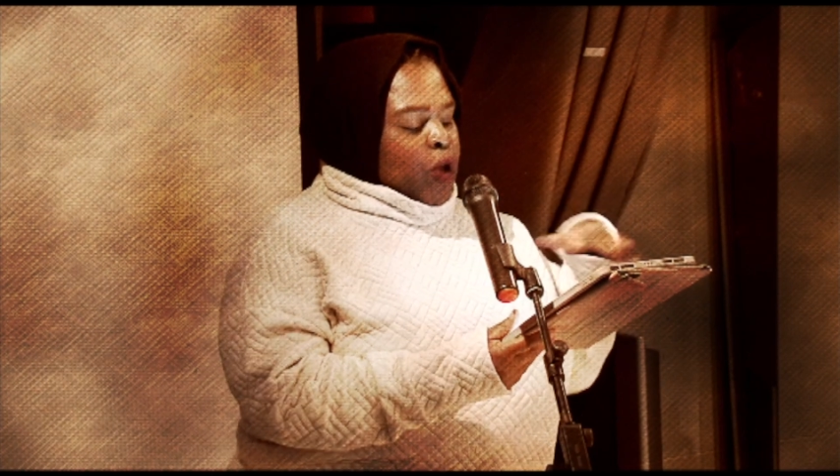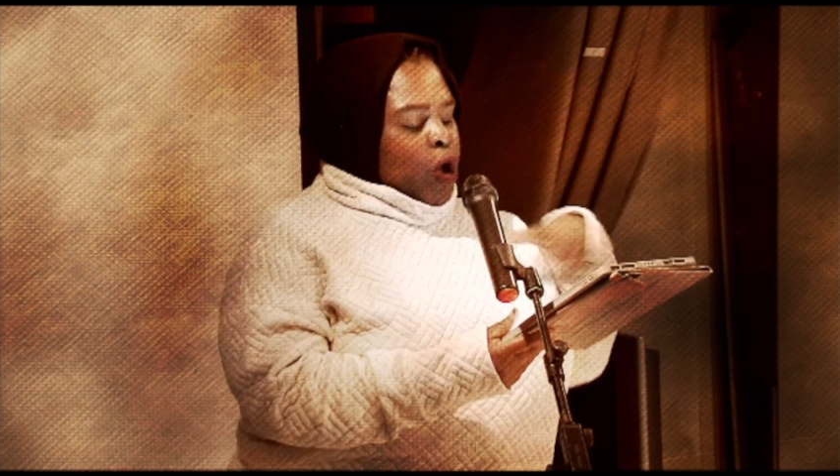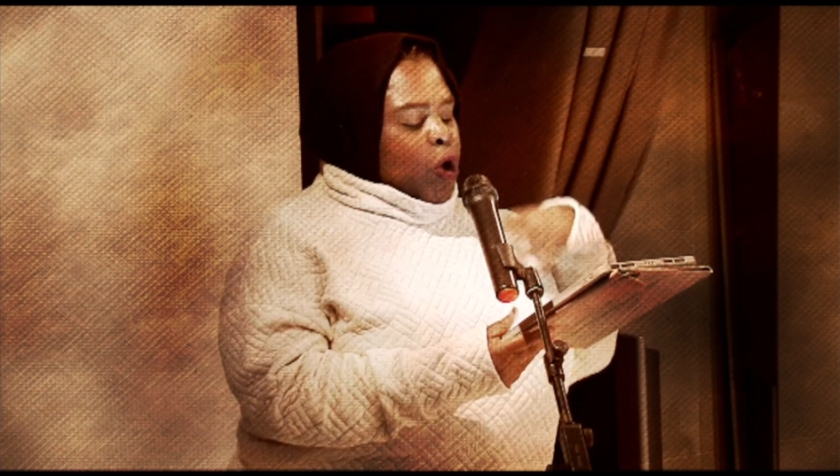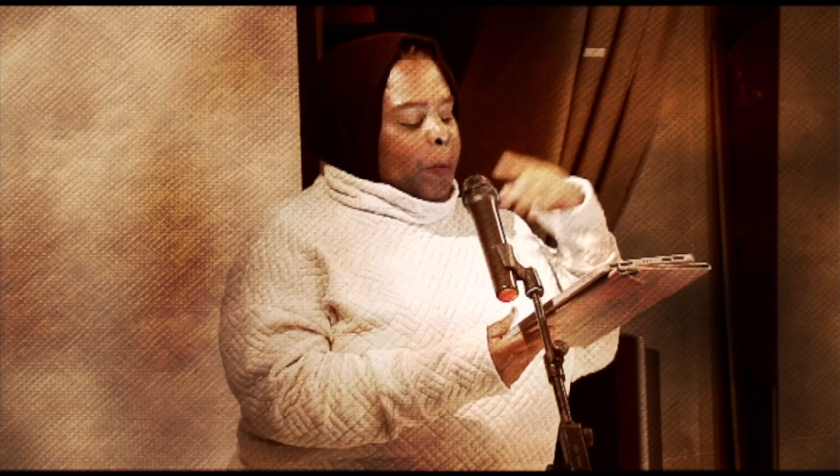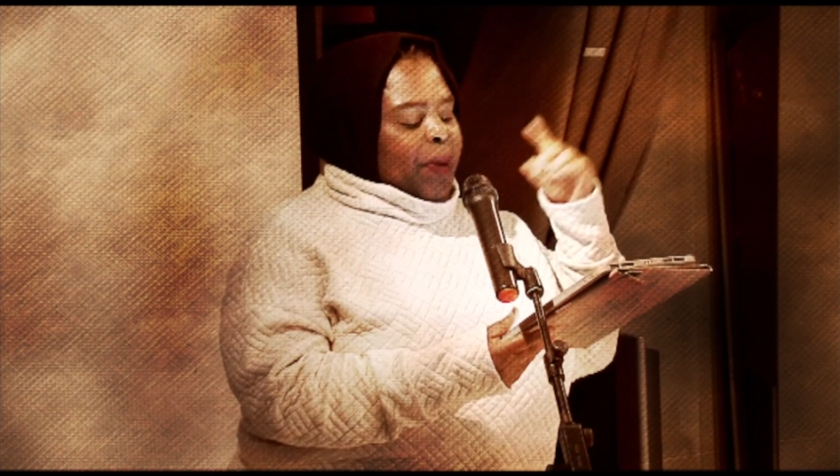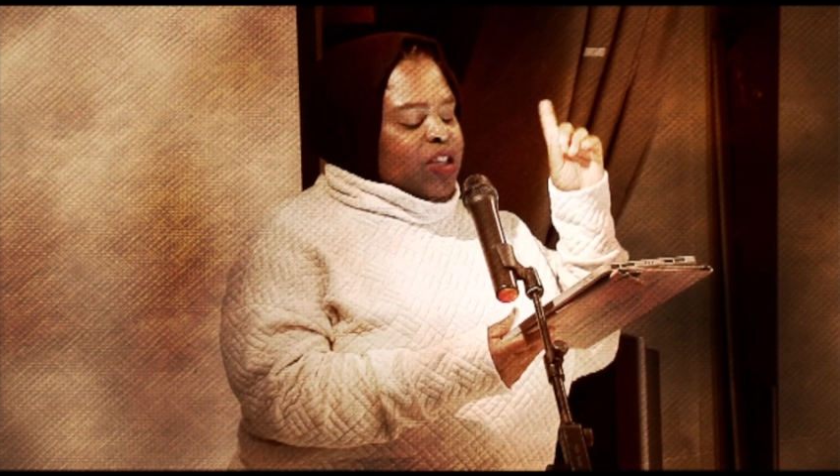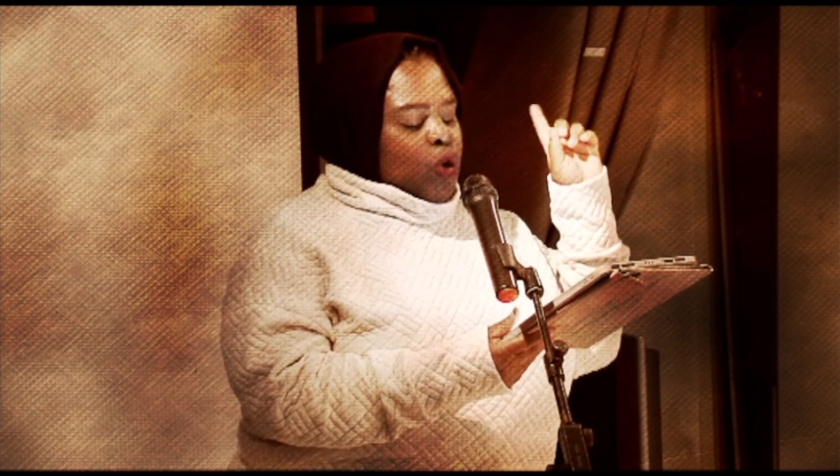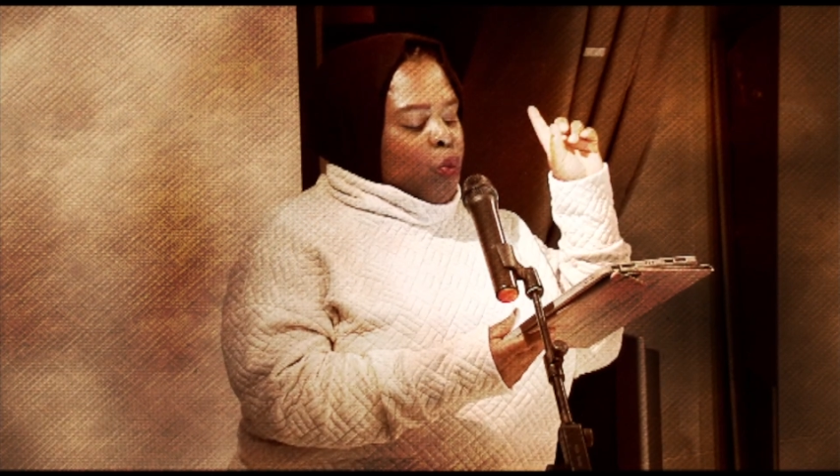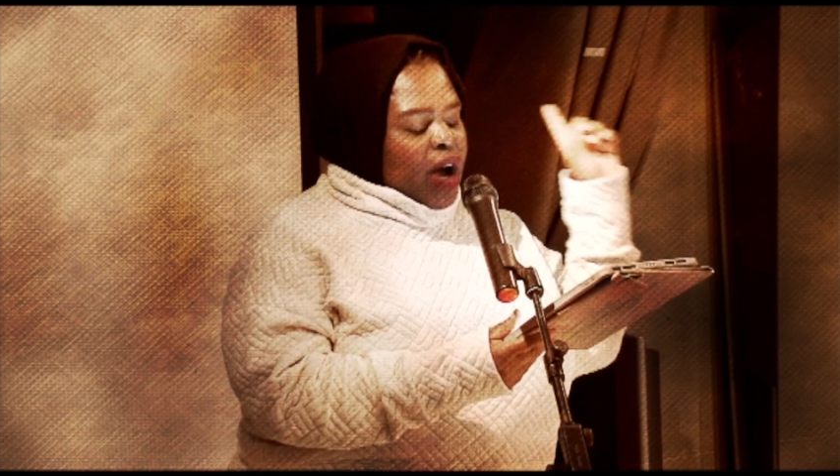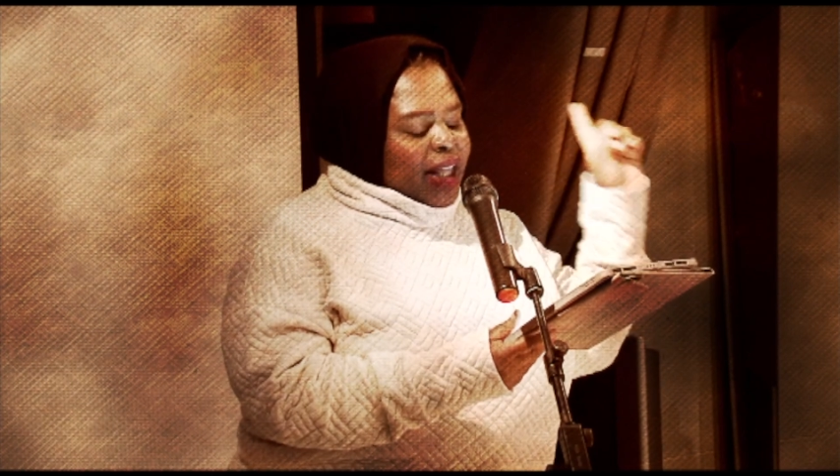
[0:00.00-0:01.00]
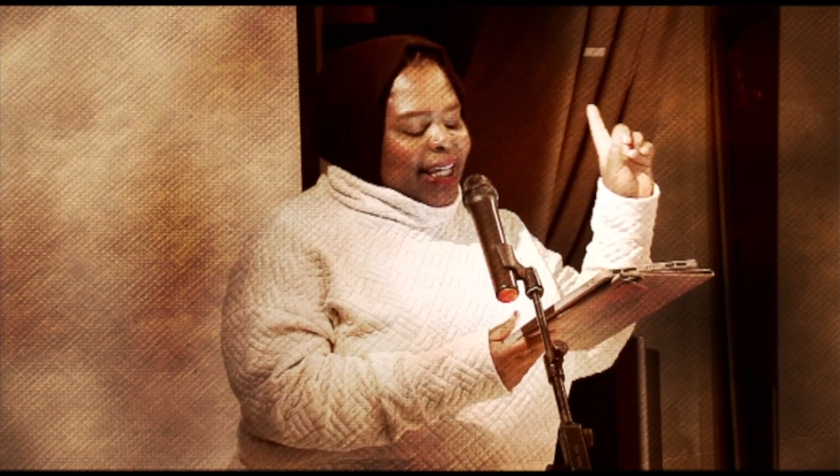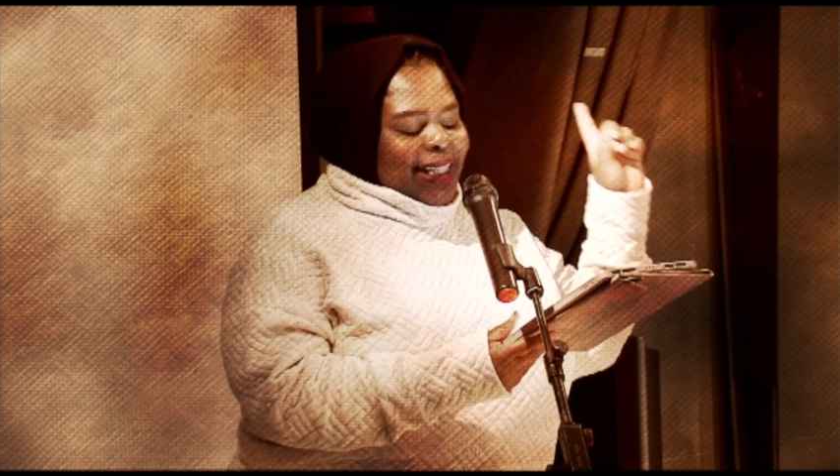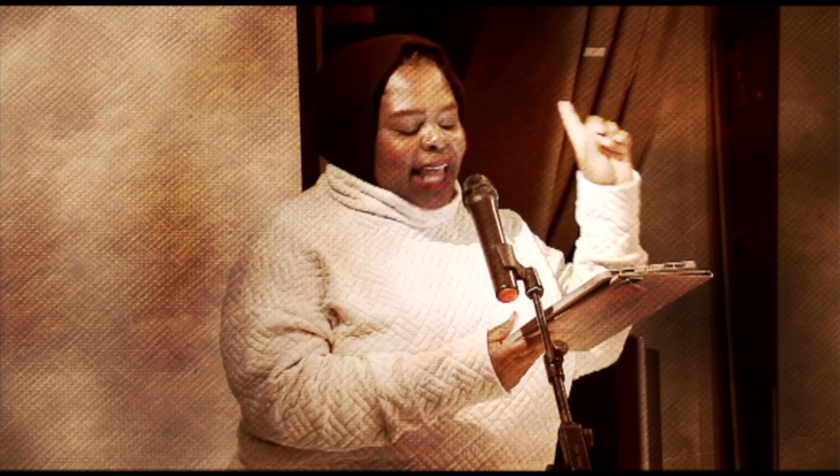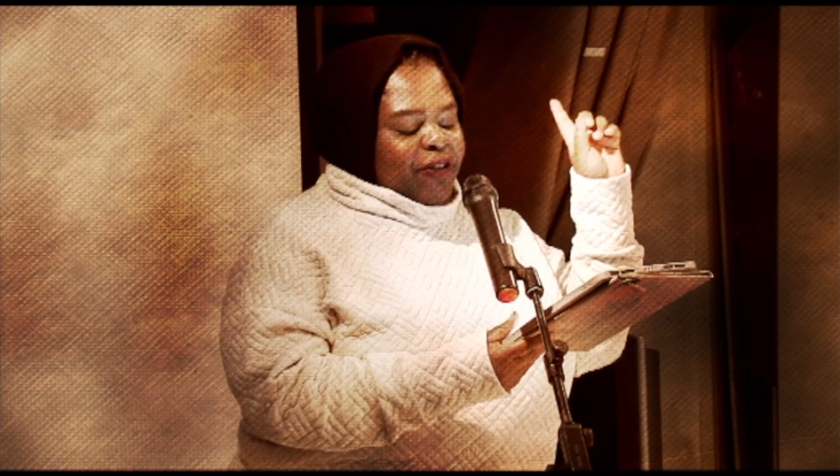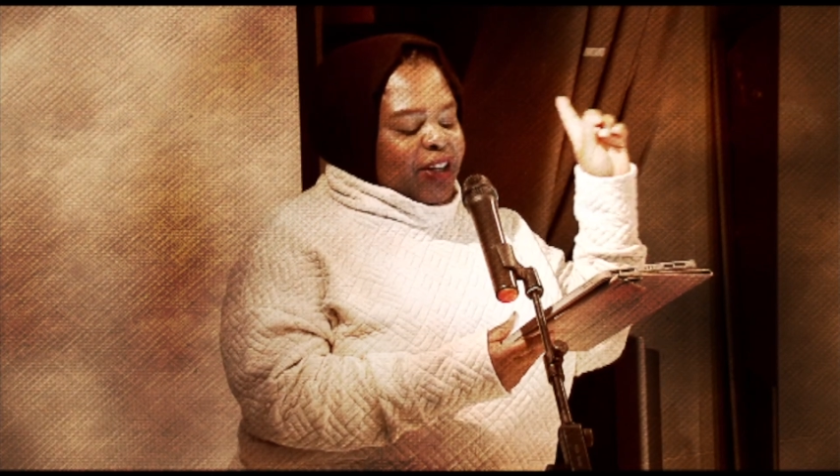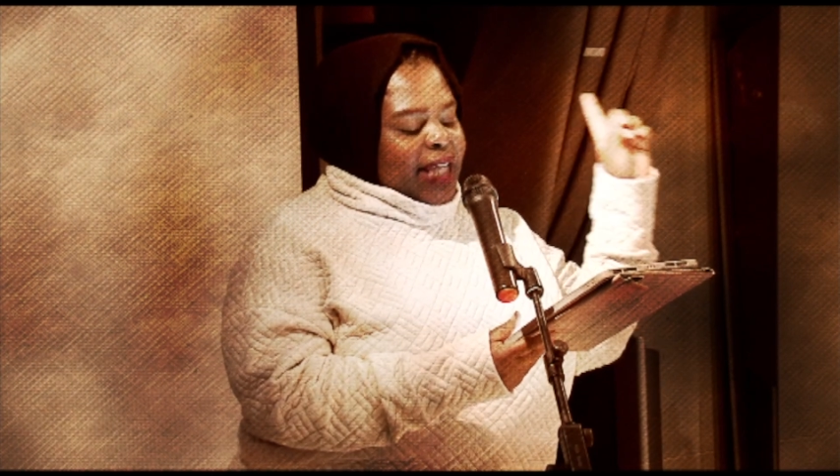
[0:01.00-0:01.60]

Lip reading: who beat the 1 in every